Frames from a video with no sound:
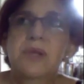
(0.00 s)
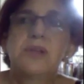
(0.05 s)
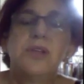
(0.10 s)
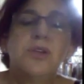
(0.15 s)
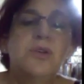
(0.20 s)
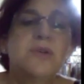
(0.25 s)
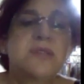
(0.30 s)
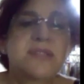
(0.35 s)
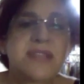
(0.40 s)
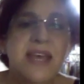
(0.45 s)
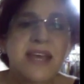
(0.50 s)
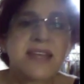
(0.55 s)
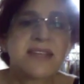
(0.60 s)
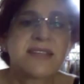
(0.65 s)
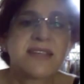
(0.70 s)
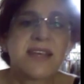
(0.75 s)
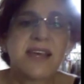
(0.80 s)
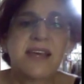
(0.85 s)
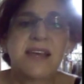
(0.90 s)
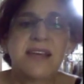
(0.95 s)
use
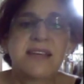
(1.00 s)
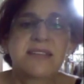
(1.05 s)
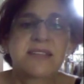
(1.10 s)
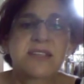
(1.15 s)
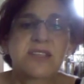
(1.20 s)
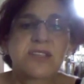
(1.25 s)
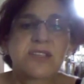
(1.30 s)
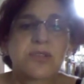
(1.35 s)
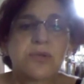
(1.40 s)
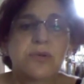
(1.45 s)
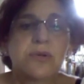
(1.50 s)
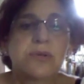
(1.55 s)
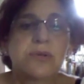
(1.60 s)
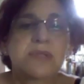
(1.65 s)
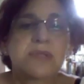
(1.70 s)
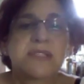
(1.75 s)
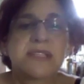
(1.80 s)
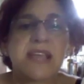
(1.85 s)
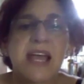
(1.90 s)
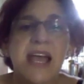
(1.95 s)
that as a
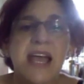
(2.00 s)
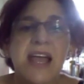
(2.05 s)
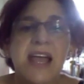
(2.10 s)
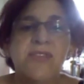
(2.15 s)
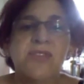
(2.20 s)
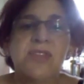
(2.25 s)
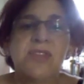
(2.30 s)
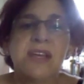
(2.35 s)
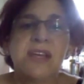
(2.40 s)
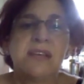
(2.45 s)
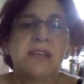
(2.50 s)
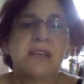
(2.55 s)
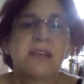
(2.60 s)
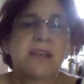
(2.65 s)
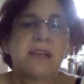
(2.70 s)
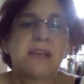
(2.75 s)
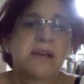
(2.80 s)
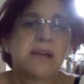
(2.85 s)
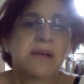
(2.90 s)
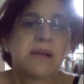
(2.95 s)
source, and
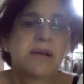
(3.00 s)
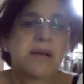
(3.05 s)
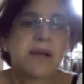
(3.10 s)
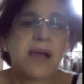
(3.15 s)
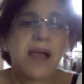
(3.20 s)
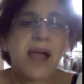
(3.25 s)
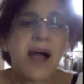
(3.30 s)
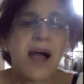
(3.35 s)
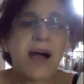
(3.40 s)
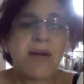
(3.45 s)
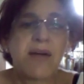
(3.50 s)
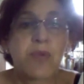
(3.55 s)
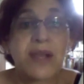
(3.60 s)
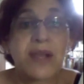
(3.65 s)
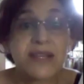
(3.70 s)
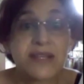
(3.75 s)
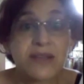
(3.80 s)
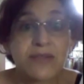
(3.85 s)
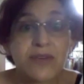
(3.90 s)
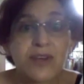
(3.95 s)
then I'm
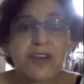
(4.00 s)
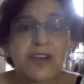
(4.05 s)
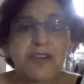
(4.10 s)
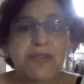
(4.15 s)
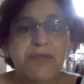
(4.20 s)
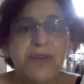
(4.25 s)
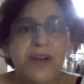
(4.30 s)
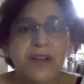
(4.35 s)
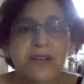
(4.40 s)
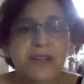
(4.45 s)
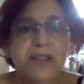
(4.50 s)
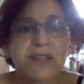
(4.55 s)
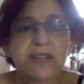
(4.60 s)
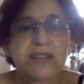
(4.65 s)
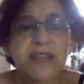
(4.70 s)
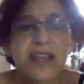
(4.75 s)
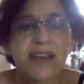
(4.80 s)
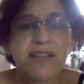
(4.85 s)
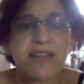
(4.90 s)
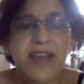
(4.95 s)
waiting for a lot of
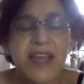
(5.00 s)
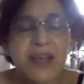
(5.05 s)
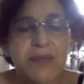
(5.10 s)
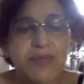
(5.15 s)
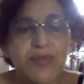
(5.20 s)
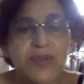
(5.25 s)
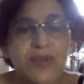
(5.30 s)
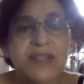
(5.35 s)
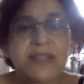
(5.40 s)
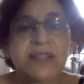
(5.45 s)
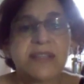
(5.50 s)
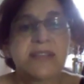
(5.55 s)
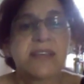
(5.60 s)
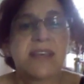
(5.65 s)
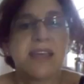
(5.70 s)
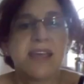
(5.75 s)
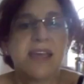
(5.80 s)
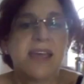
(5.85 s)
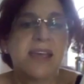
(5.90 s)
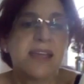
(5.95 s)
photos that I've had printed,
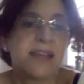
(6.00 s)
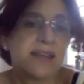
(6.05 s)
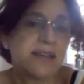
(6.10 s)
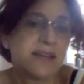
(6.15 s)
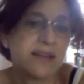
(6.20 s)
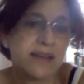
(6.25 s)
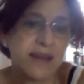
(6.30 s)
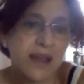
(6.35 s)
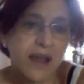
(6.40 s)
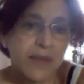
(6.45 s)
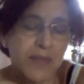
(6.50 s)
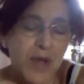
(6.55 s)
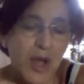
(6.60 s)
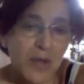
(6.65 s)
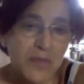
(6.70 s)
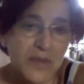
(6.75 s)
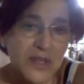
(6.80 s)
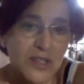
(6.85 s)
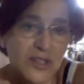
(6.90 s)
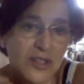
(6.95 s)
and I'm
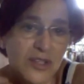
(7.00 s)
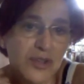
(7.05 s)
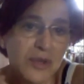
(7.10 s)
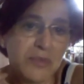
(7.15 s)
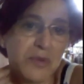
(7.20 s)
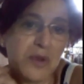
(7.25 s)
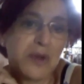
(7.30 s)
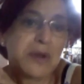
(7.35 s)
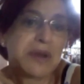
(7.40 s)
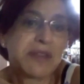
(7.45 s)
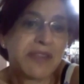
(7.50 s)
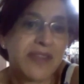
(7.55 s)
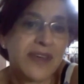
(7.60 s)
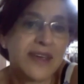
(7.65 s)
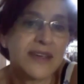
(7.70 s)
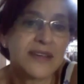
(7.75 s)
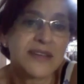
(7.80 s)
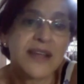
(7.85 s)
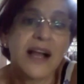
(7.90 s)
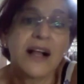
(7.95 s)
hoping to do a bit of
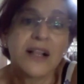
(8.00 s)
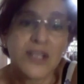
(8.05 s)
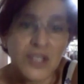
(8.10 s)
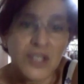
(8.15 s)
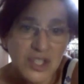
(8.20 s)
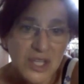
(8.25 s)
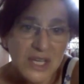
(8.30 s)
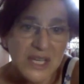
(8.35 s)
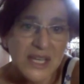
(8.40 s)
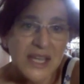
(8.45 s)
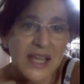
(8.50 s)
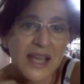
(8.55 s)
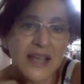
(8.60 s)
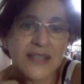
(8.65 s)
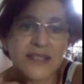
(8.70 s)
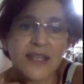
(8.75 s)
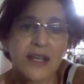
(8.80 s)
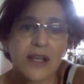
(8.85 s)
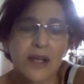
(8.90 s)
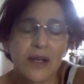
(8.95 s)
that. I'll share
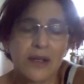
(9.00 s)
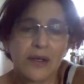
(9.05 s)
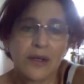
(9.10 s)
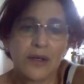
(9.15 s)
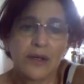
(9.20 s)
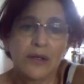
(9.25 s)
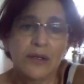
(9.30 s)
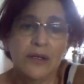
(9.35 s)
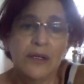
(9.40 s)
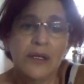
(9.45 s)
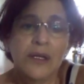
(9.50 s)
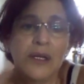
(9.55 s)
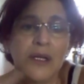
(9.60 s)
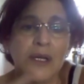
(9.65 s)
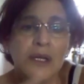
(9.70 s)
as I go along.